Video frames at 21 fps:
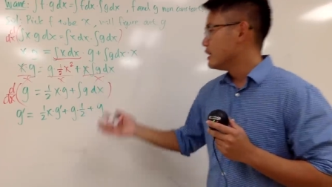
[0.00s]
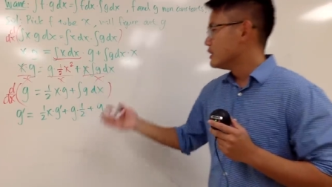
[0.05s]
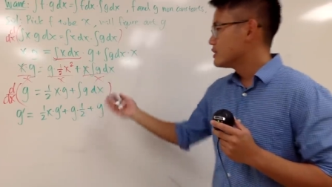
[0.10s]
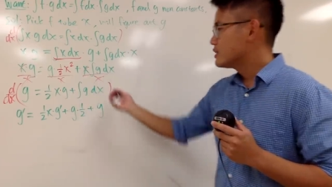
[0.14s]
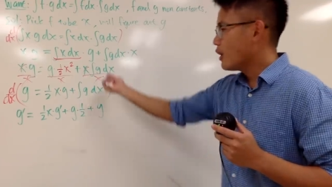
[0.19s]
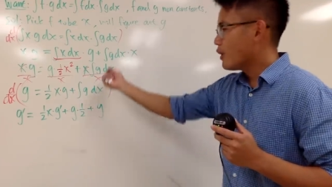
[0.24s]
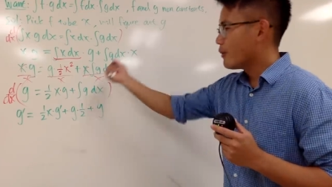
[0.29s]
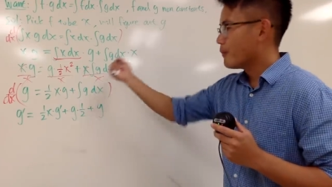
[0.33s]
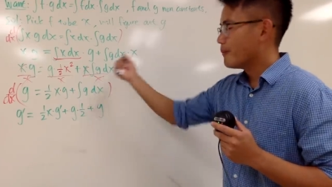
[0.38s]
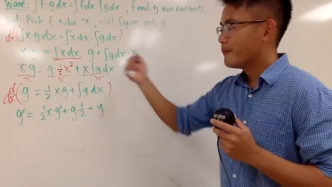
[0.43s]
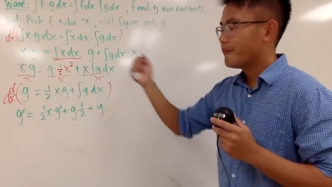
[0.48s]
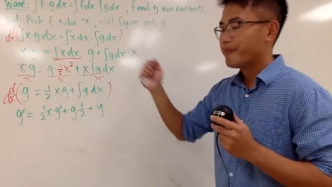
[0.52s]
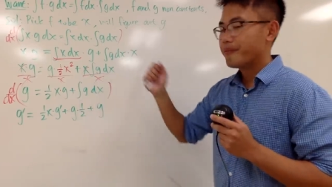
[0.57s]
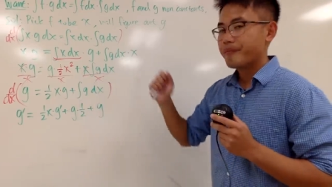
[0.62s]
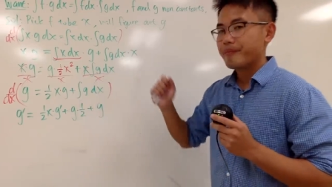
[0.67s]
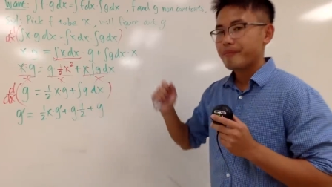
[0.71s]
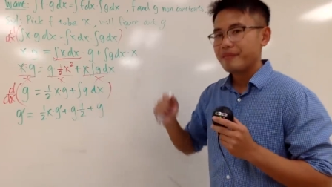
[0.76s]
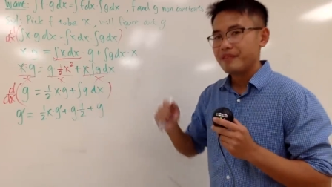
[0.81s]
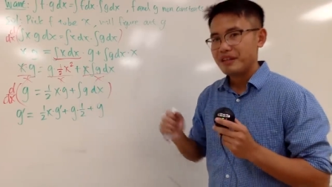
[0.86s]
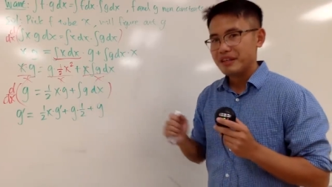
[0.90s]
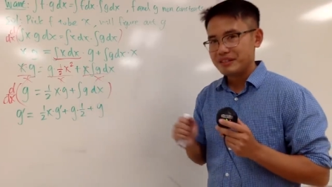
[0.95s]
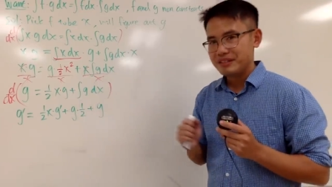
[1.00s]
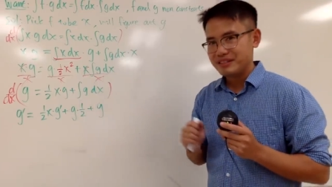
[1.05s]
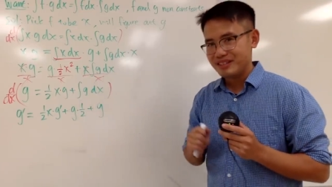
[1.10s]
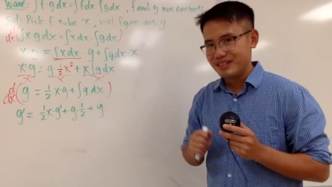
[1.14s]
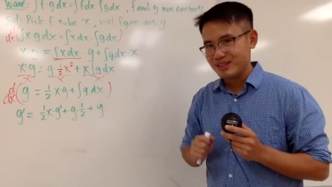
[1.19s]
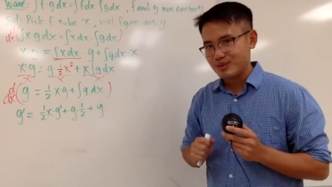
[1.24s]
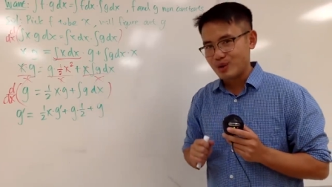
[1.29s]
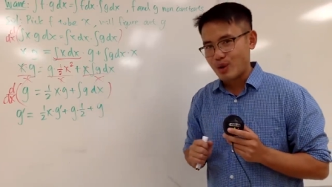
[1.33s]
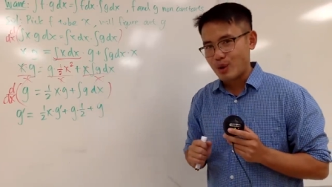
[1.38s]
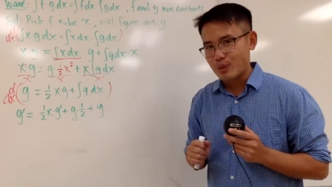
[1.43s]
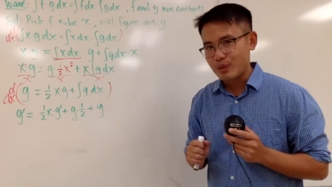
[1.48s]
So this
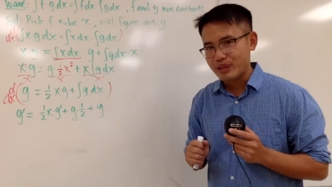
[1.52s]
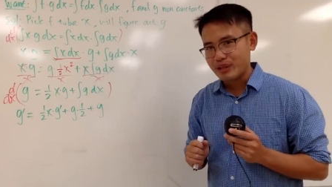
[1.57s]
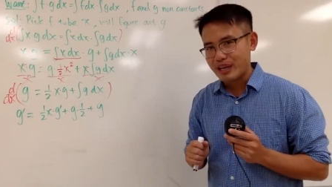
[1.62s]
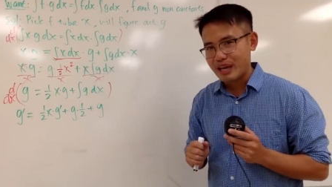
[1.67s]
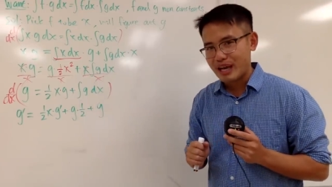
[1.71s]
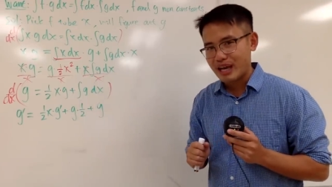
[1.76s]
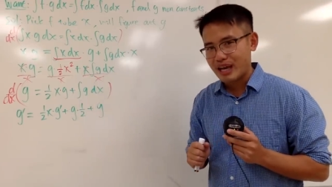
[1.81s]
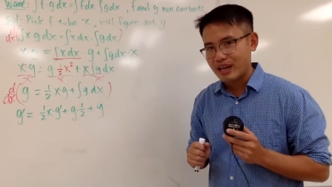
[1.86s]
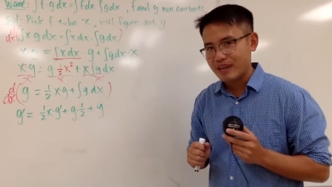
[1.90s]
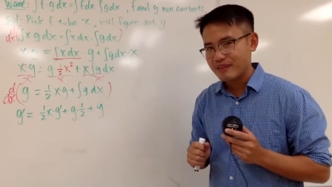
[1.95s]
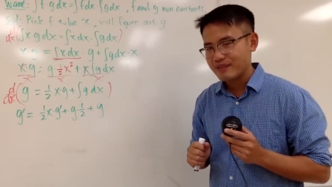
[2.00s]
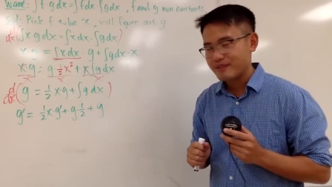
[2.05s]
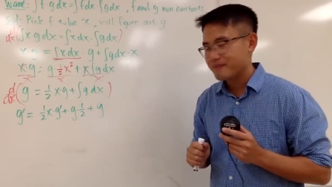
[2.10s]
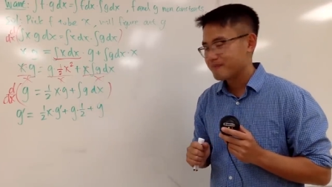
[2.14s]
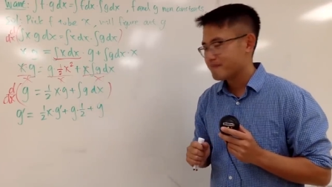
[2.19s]
is what we have.